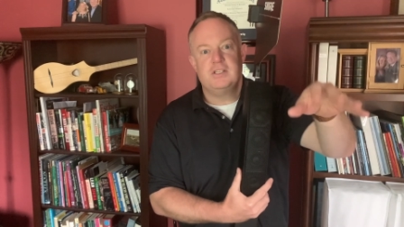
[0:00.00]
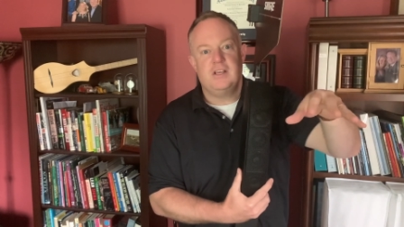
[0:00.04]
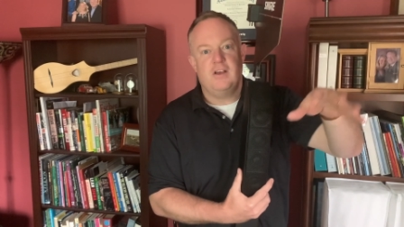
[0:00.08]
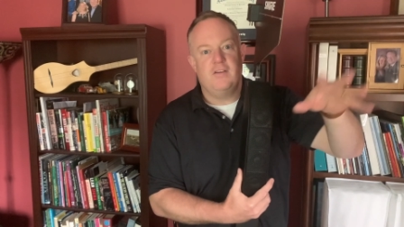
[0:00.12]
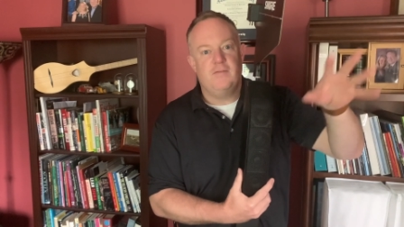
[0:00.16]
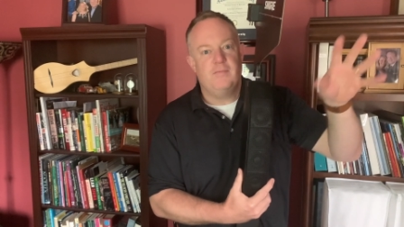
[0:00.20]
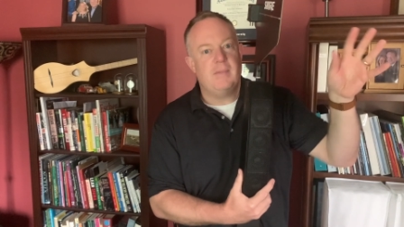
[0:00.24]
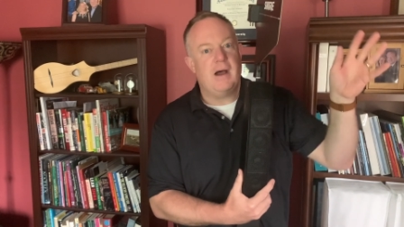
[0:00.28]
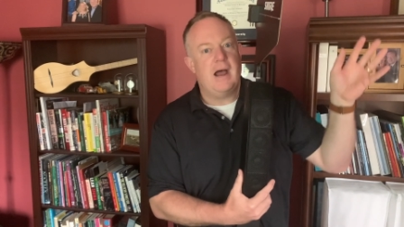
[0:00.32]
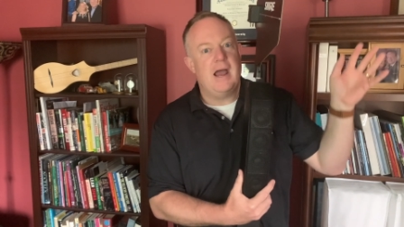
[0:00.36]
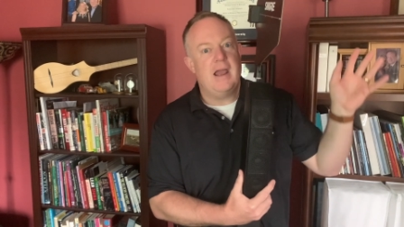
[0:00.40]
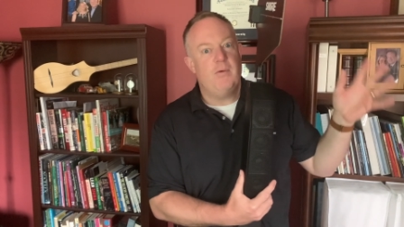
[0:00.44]

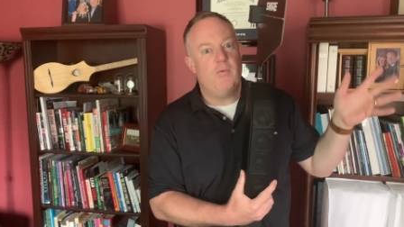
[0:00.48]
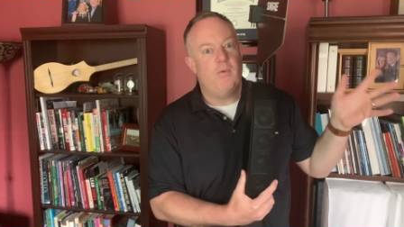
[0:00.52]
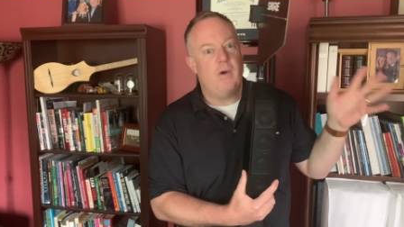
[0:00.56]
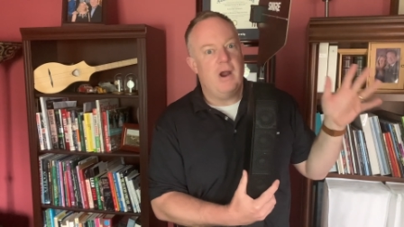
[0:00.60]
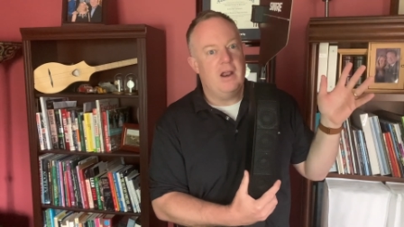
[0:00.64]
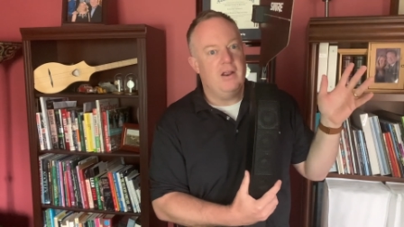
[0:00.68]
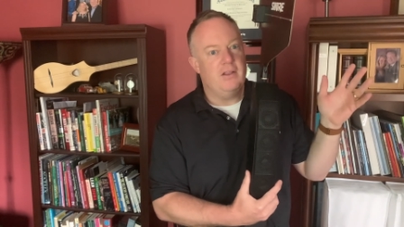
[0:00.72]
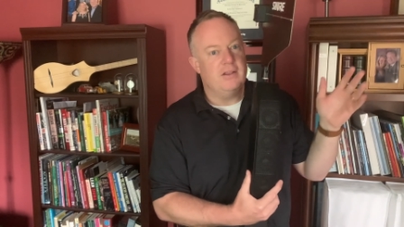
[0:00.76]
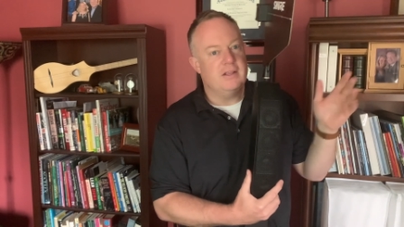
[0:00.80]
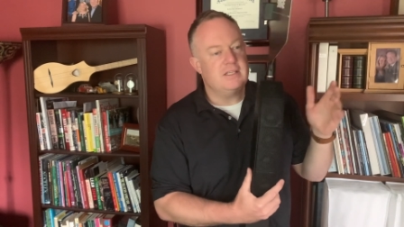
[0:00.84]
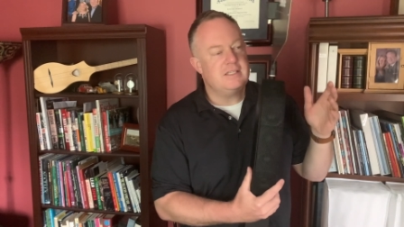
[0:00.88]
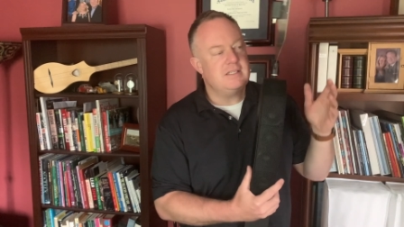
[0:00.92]
of my
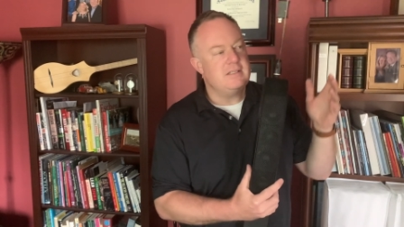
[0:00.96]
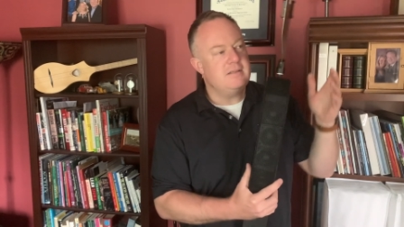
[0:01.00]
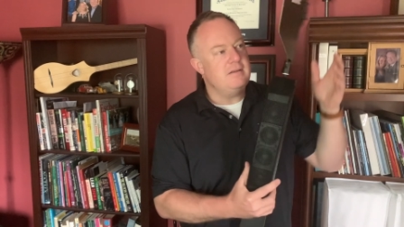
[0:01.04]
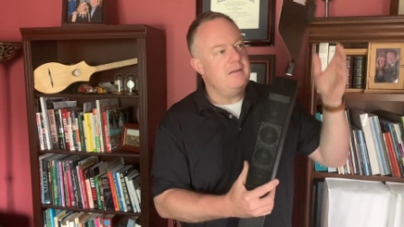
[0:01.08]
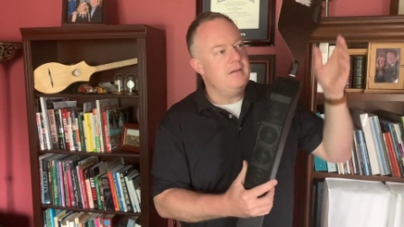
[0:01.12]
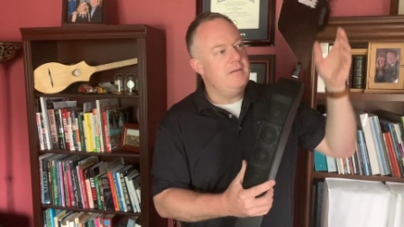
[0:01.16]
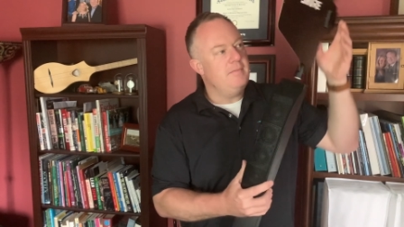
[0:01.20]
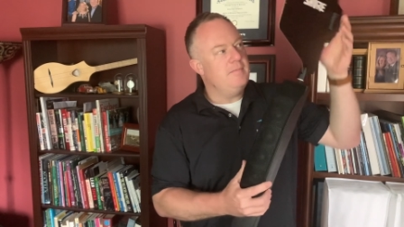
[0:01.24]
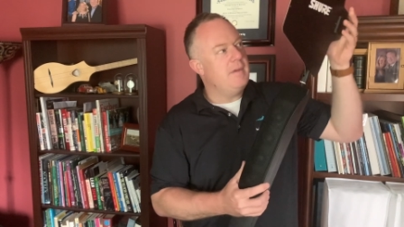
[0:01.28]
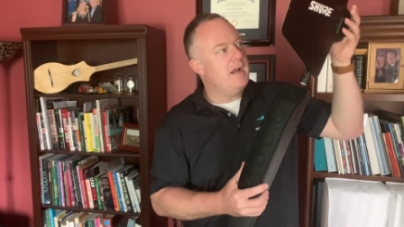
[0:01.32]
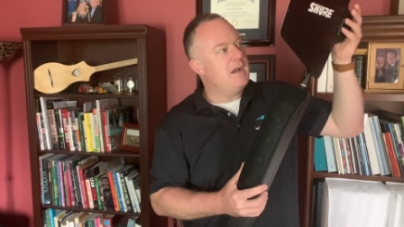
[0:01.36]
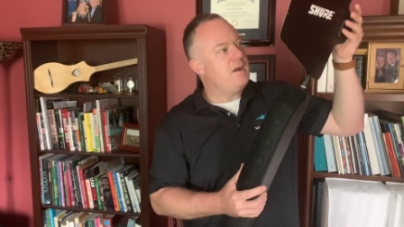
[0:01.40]
wireless
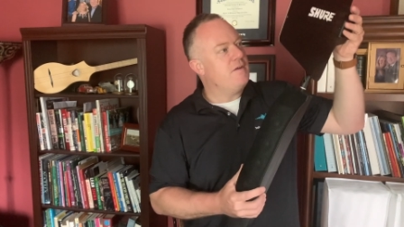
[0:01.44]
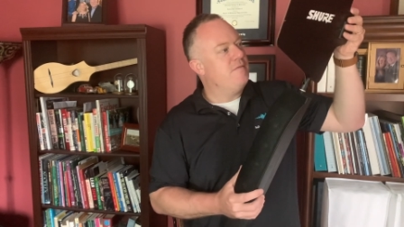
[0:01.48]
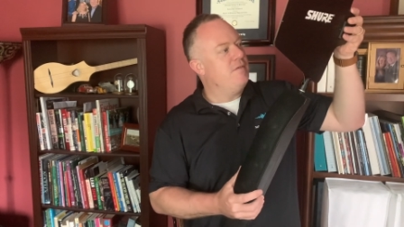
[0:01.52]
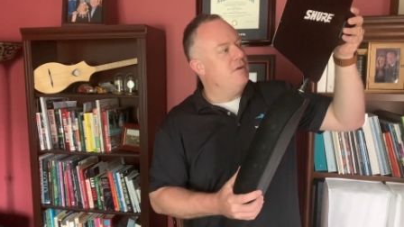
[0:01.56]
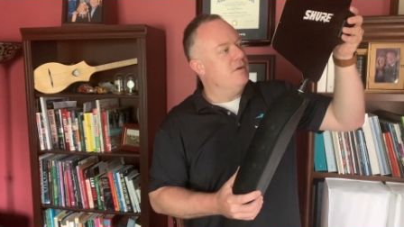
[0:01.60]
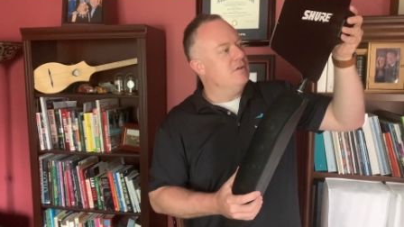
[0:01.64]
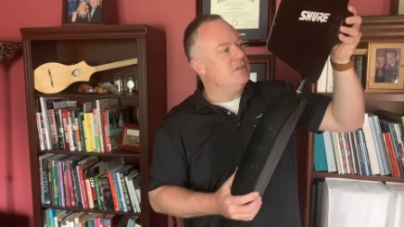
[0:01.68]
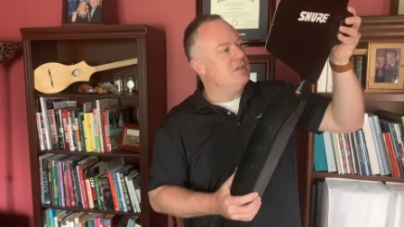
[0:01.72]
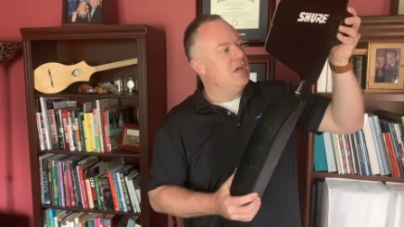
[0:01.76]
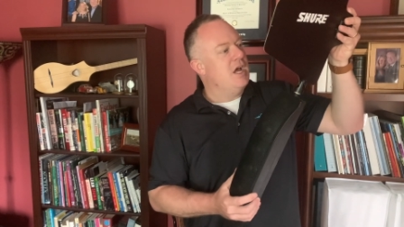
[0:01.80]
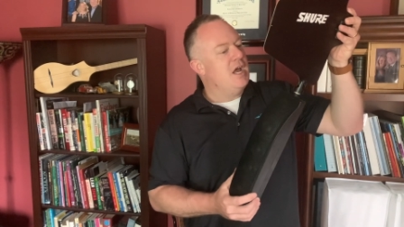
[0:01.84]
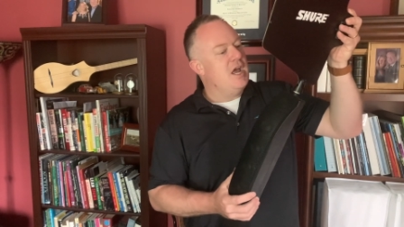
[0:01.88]

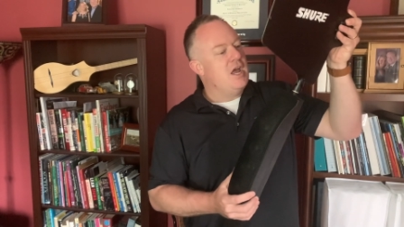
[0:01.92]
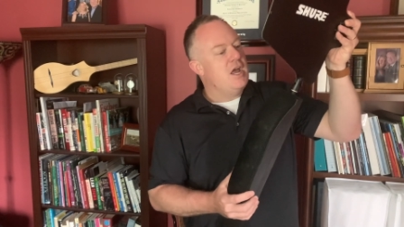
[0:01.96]
microphones.